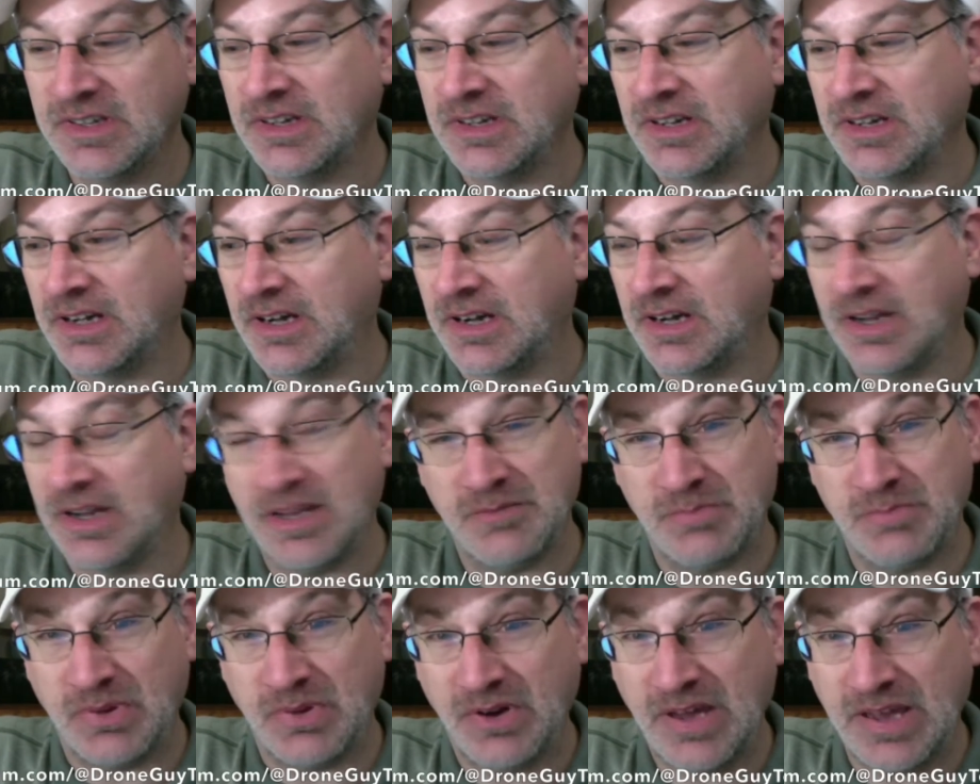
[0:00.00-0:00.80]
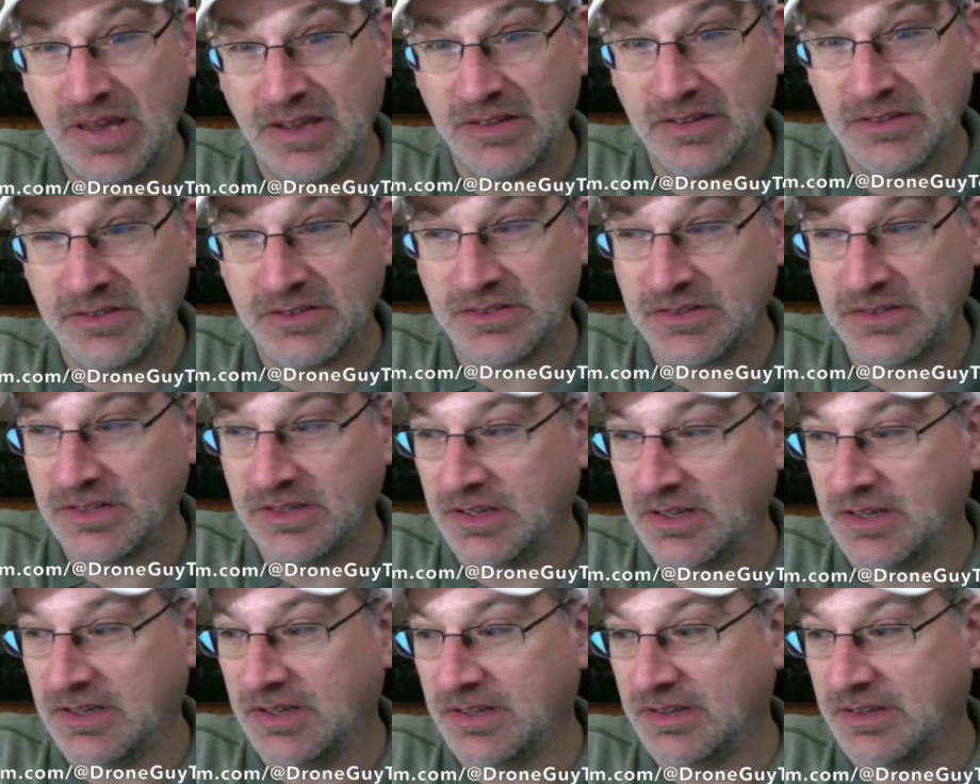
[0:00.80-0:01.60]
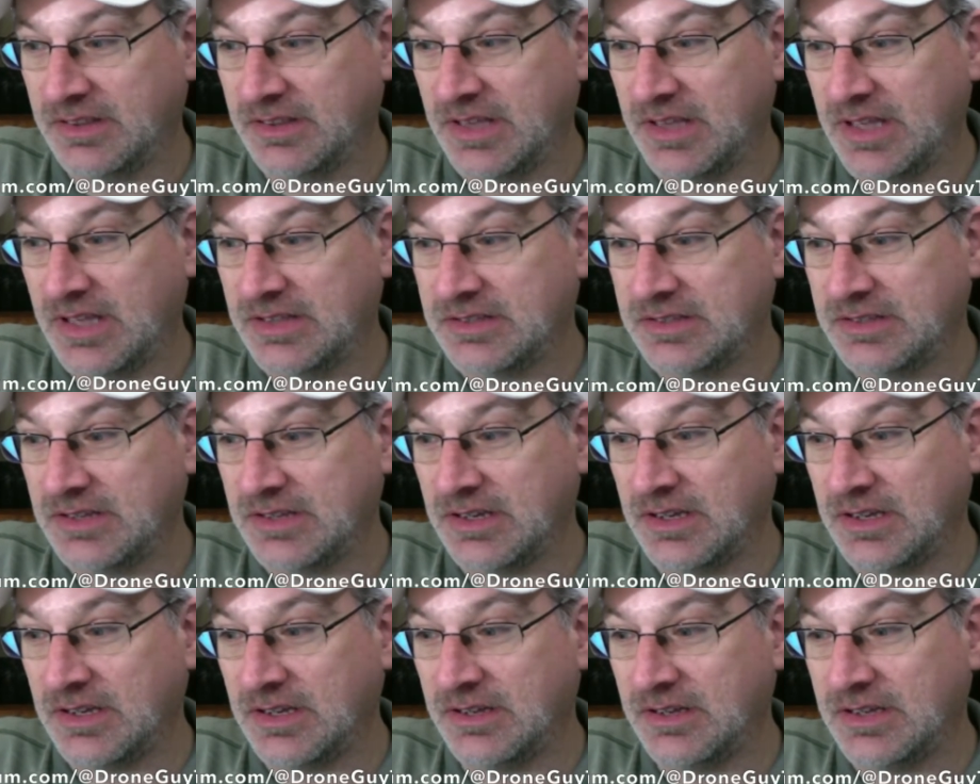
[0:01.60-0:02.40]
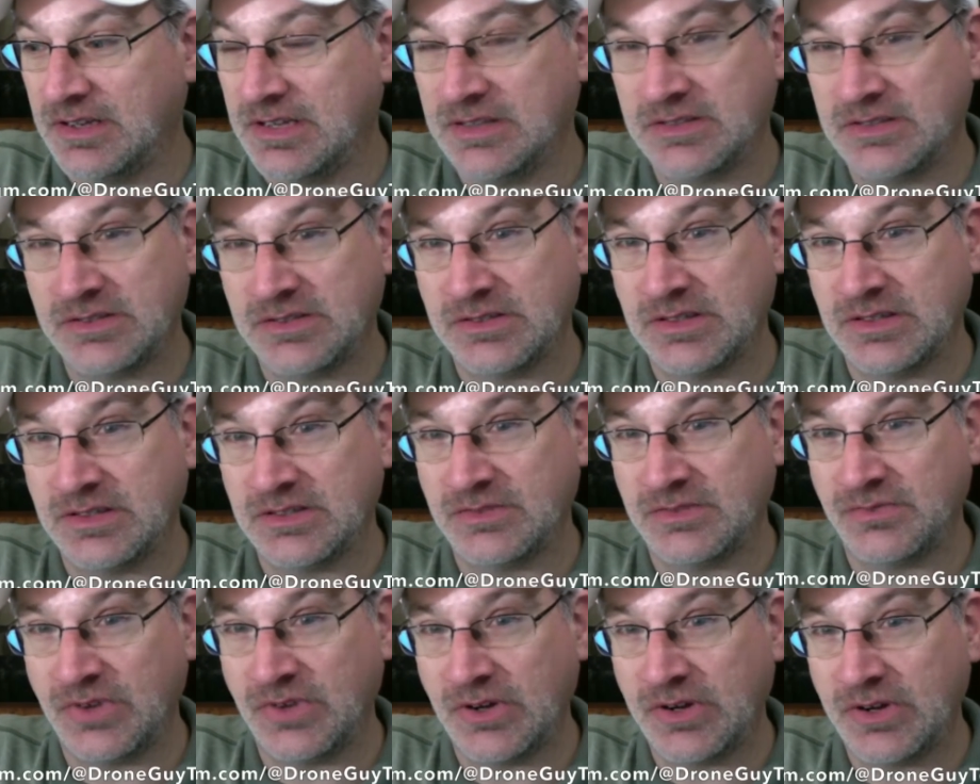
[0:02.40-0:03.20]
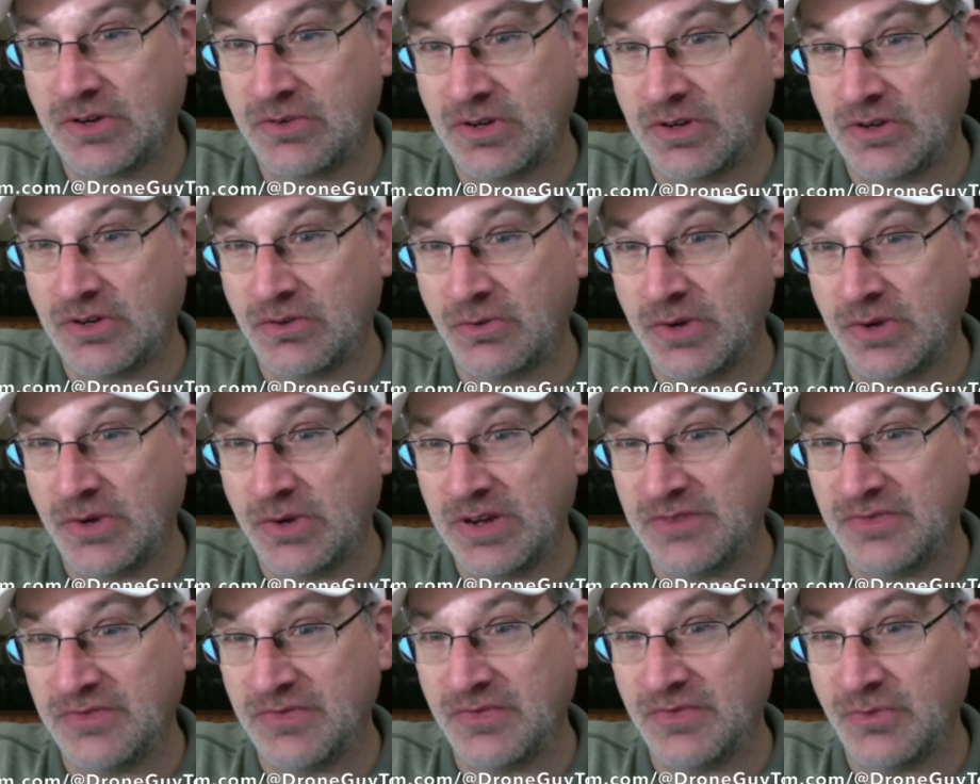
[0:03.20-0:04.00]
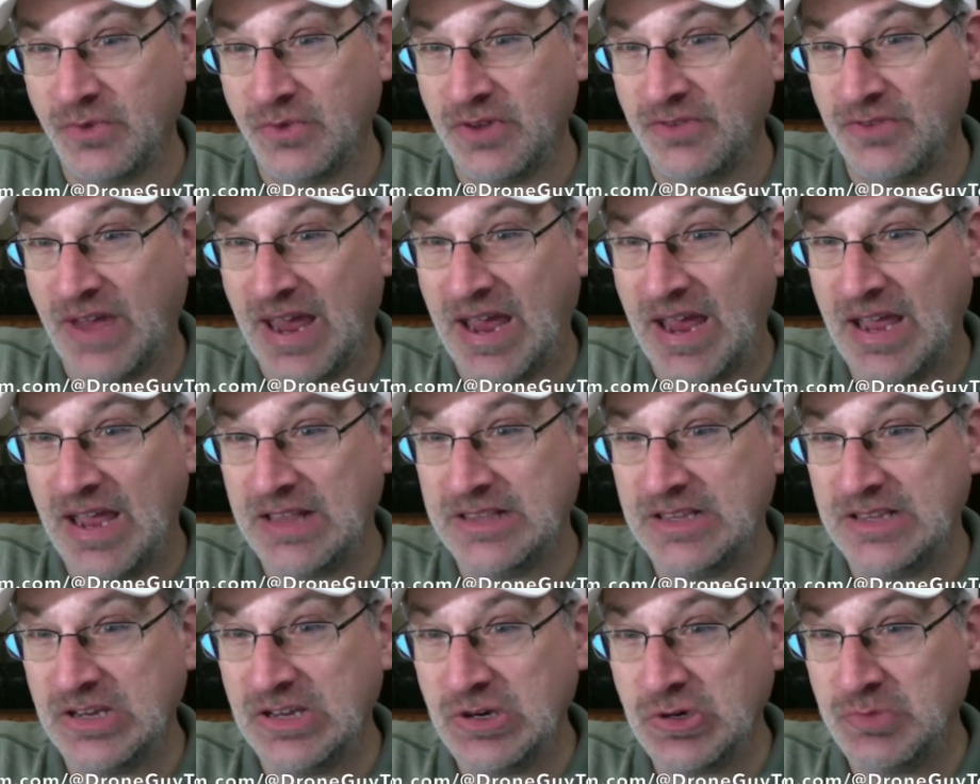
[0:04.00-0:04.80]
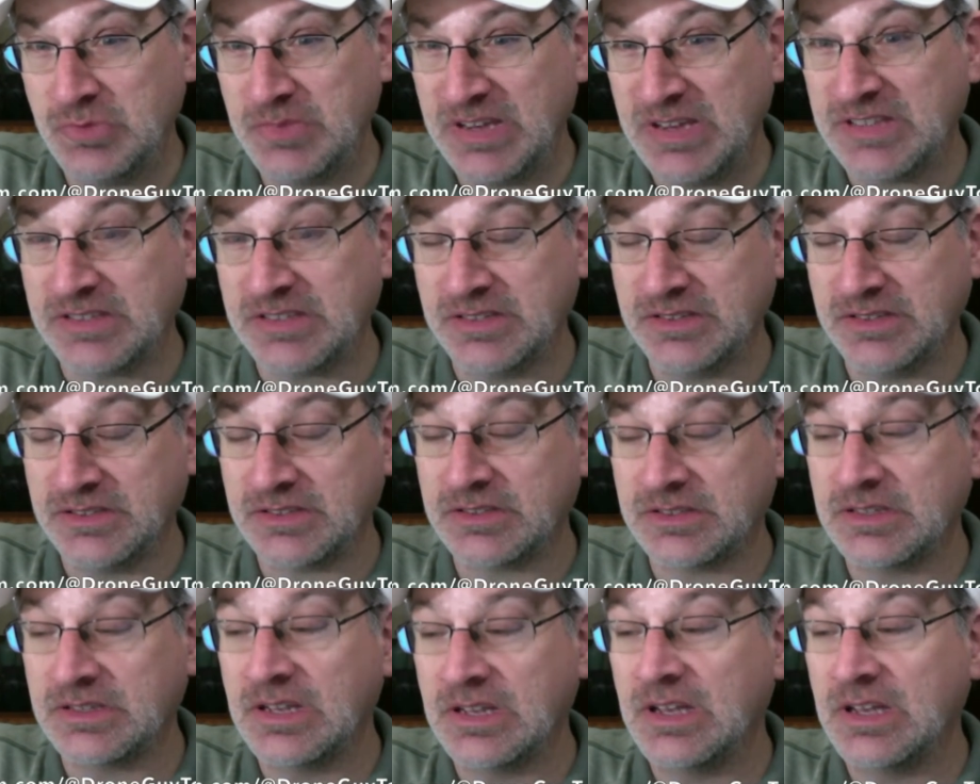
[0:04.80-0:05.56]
uh, and planes. Uh, that uh, it's it's very critical. We've we've had near misses,